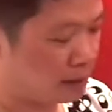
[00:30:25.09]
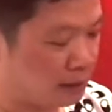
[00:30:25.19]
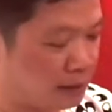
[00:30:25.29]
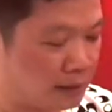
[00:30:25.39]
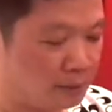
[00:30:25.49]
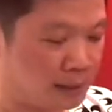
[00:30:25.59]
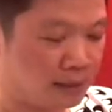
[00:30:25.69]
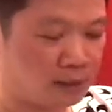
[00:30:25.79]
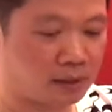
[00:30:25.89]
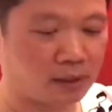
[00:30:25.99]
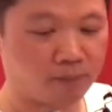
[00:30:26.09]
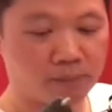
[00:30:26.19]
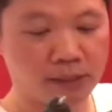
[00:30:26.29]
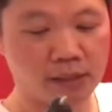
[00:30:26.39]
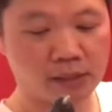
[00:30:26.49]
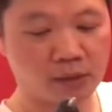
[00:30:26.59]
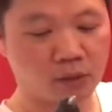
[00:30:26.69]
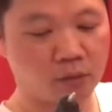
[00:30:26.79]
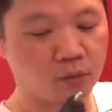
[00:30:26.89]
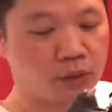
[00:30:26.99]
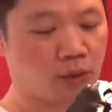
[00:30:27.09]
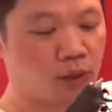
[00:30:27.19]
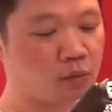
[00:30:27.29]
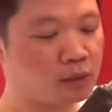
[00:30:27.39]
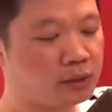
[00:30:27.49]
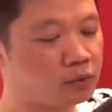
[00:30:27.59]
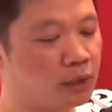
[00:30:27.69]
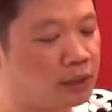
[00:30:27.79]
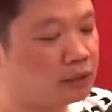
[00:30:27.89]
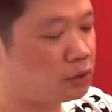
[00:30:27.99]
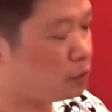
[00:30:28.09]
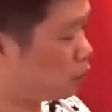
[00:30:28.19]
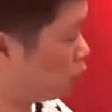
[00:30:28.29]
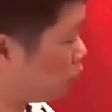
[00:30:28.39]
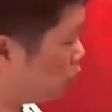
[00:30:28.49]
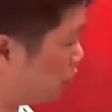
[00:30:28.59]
then I'm add another piece. So we always try to do